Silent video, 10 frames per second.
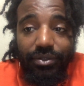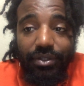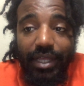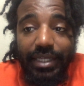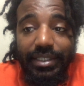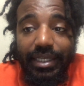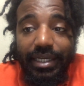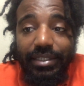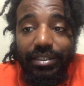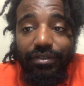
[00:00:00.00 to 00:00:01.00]
So that's the
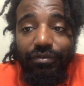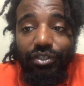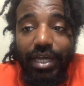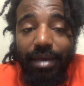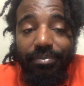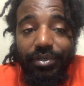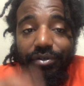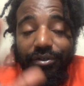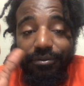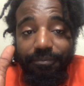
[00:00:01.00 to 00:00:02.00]
end of
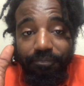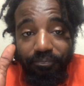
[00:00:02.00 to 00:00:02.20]
chapter